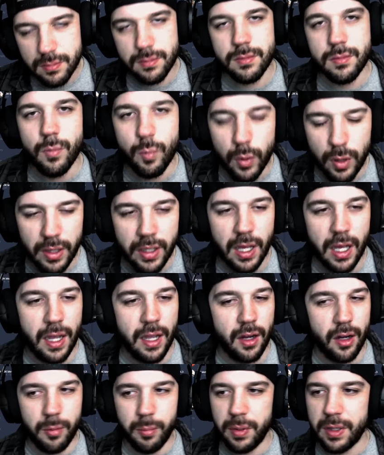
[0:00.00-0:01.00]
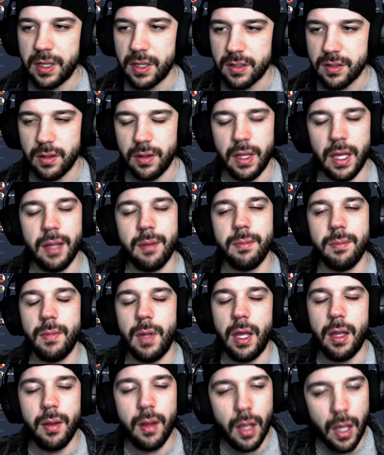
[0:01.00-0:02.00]
really high on him because
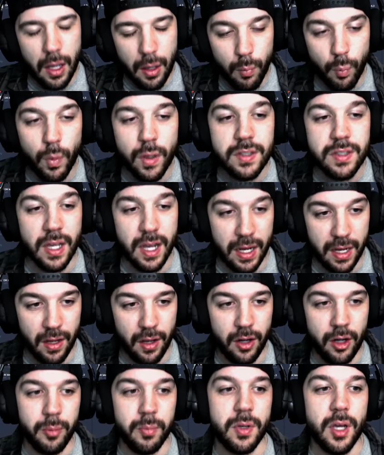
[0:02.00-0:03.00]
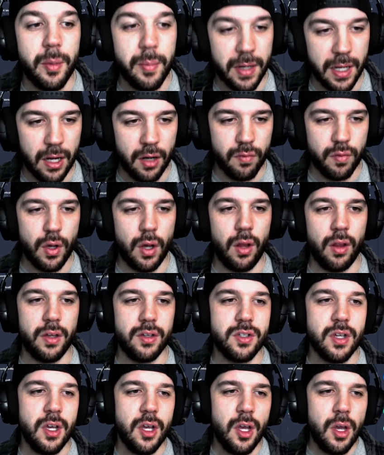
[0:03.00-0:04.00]
I was high on him coming out of college,
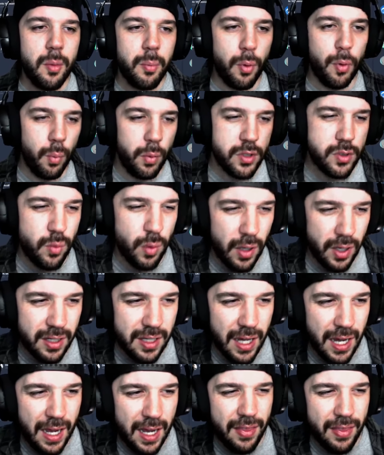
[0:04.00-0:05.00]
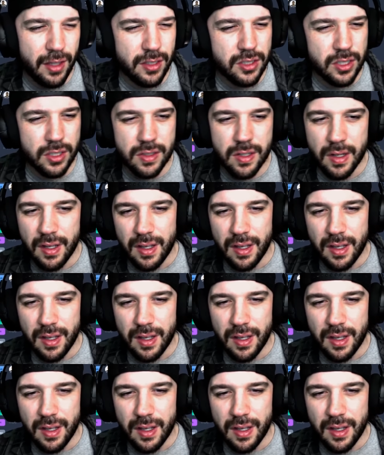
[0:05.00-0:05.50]
but was a guy that just